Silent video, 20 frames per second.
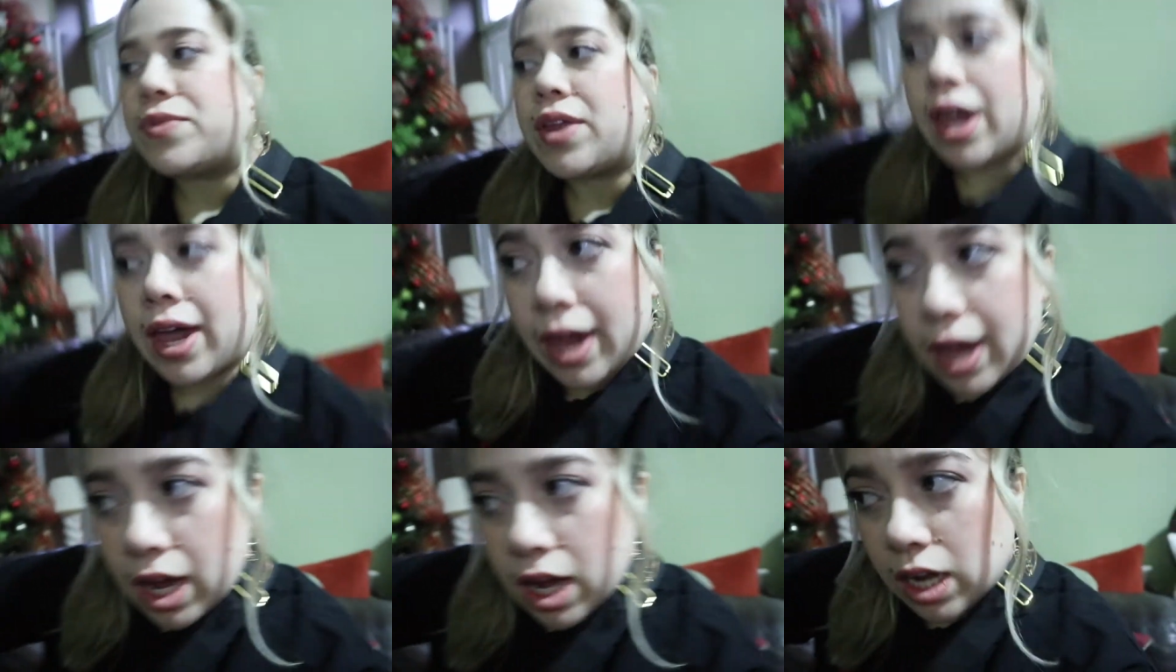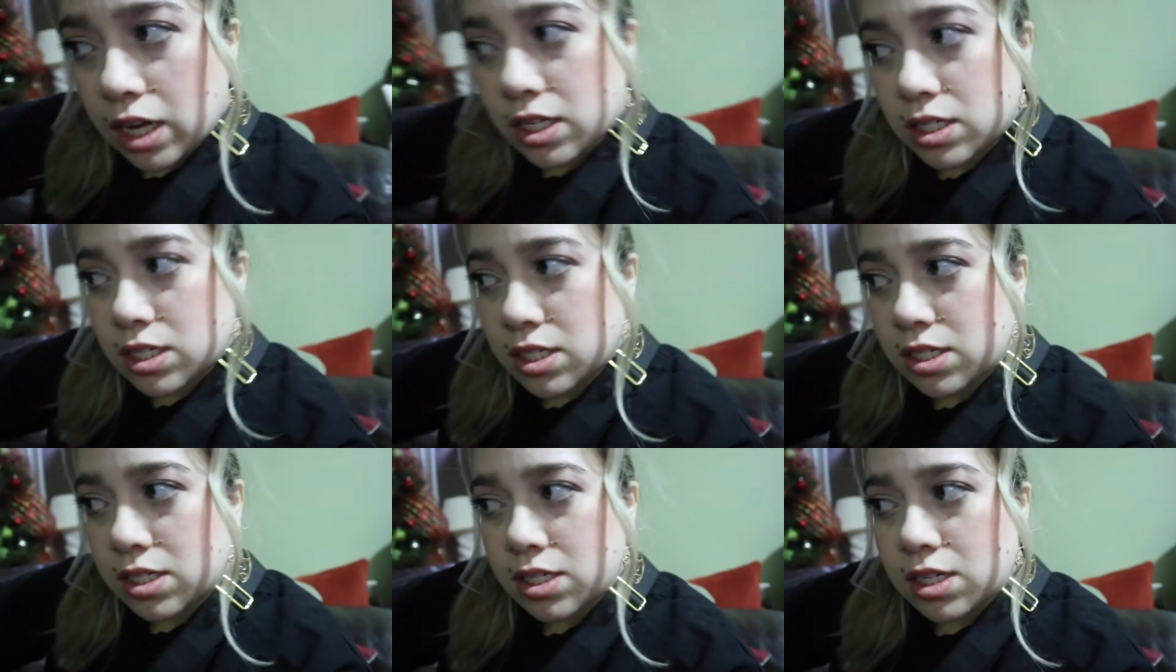
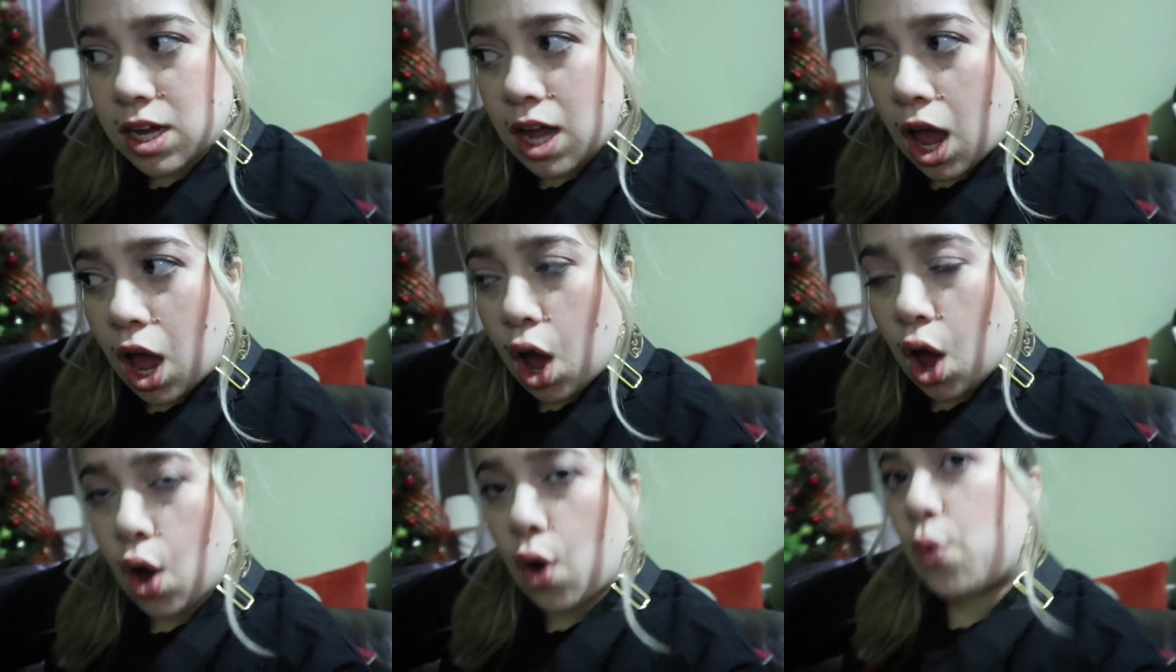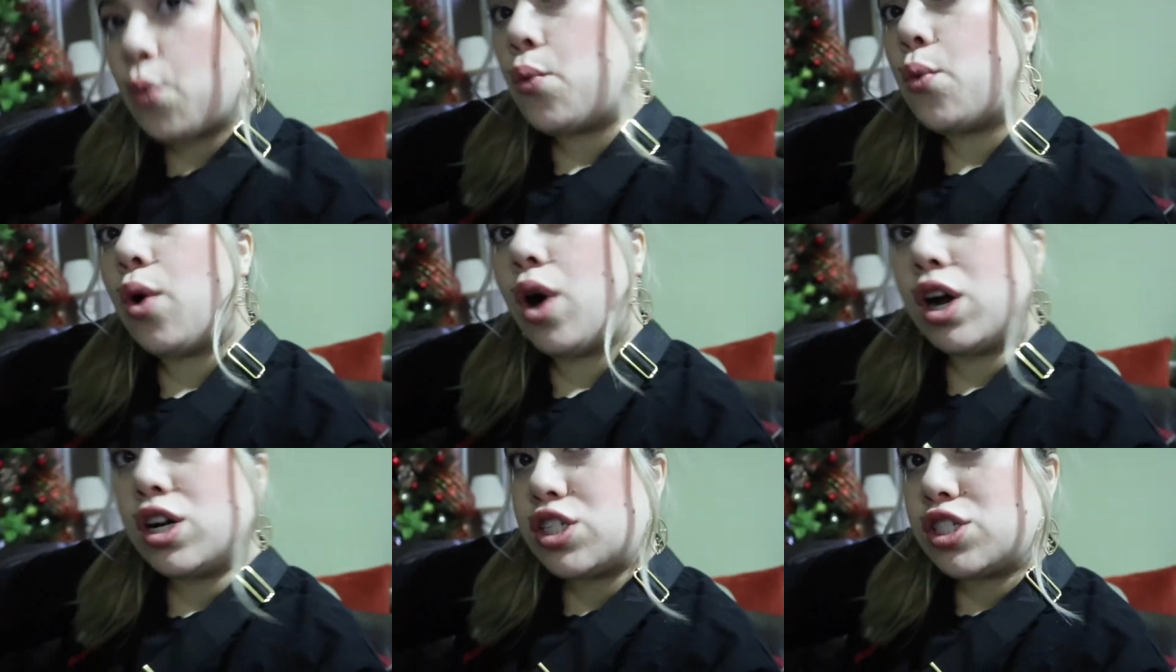and
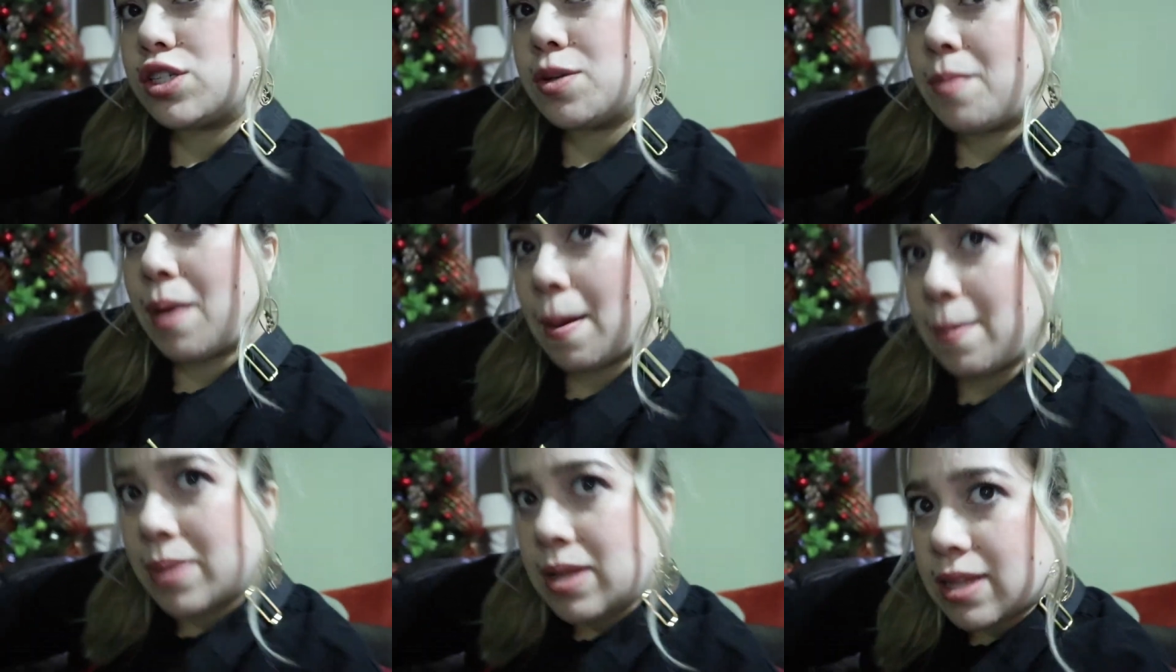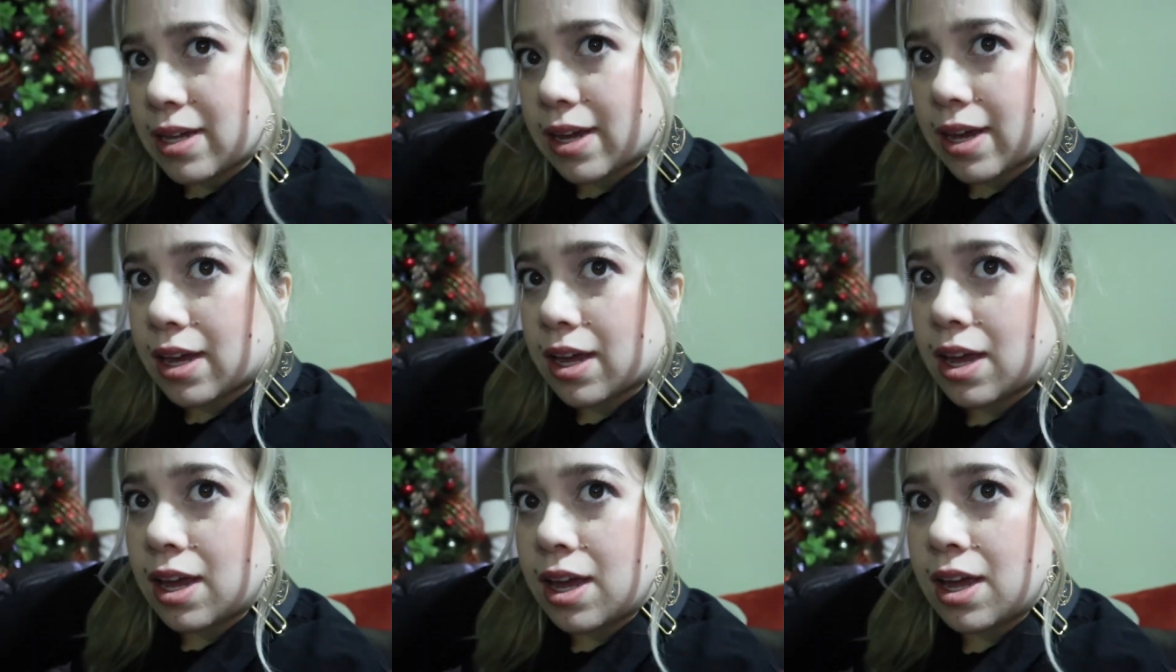watch some
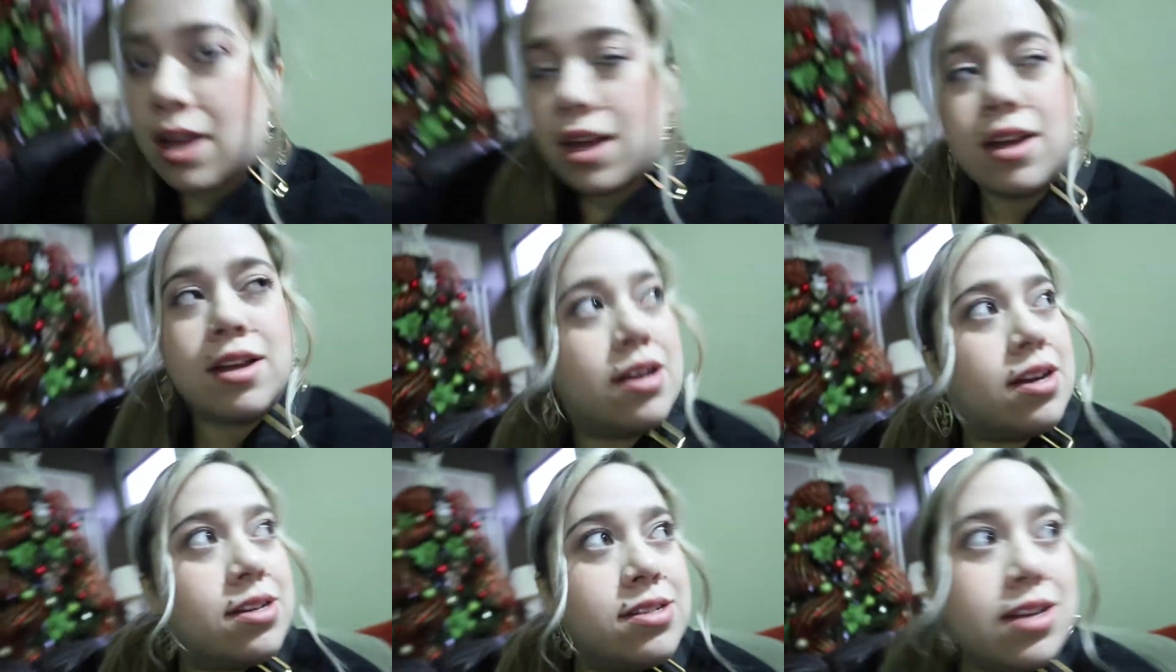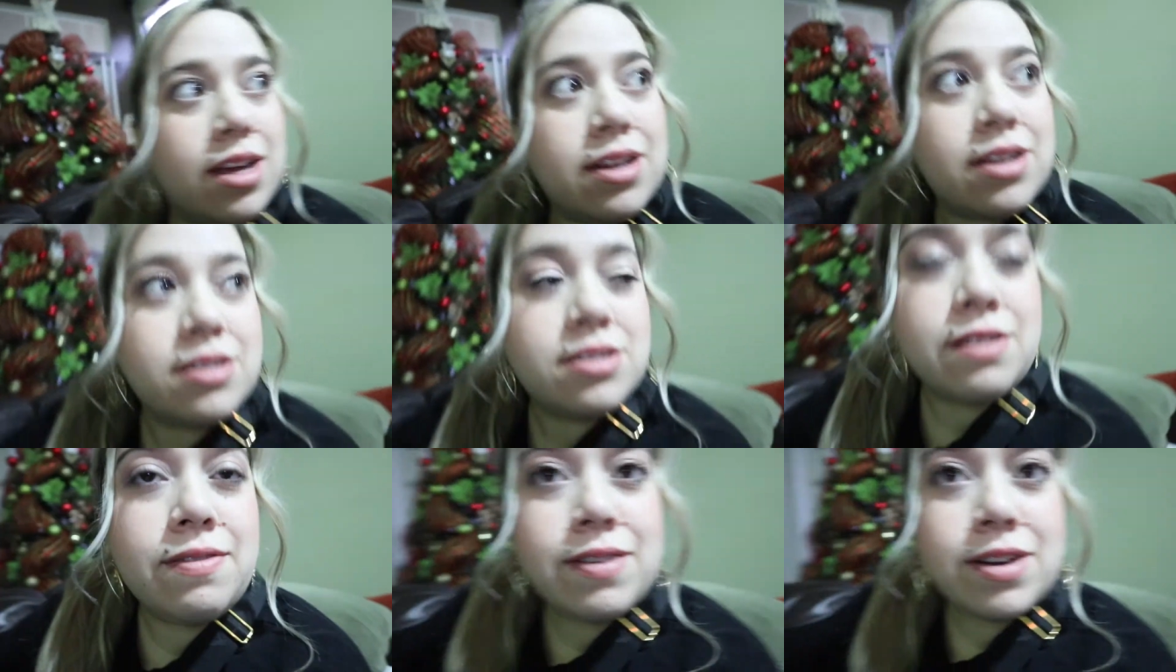Emily because I
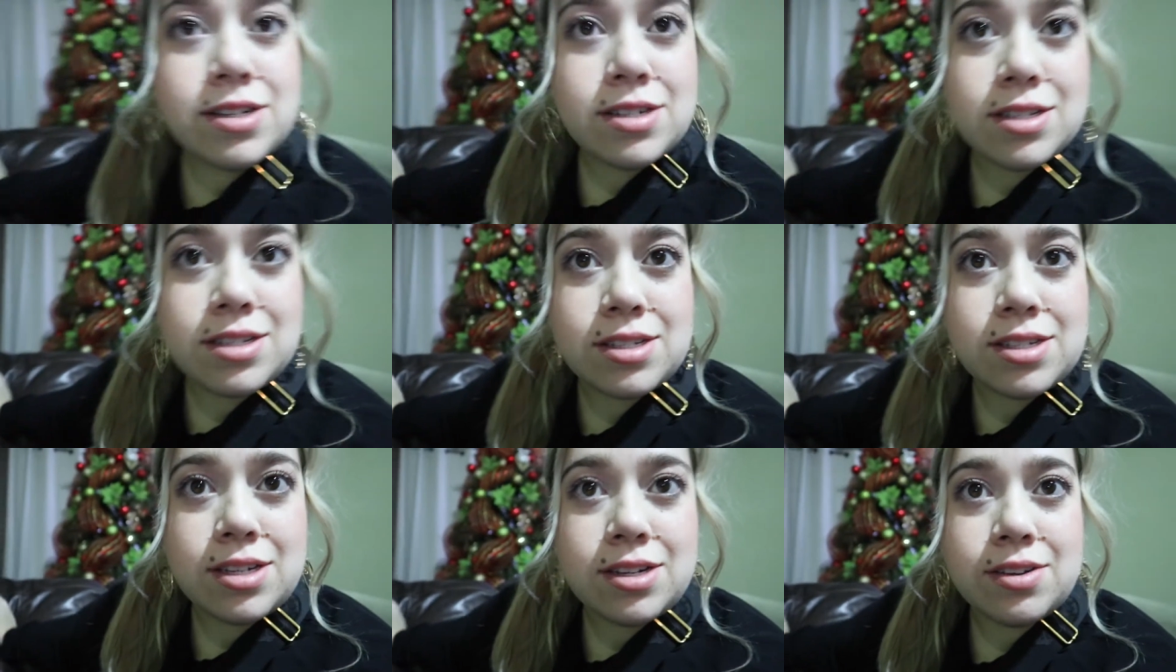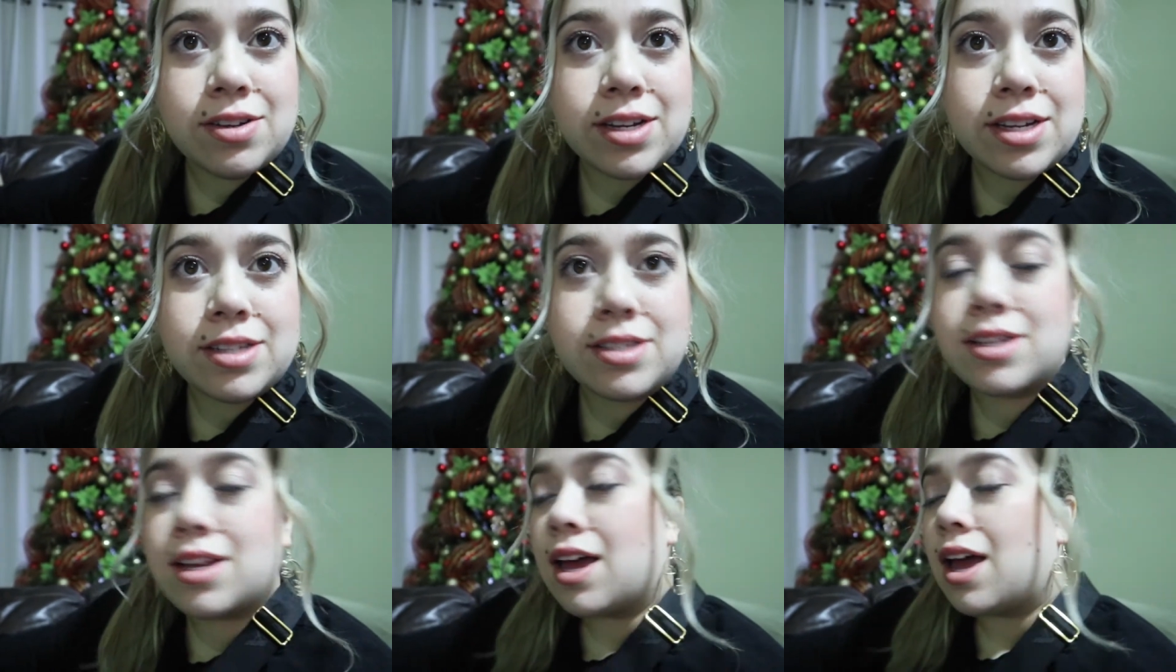need to finish a series.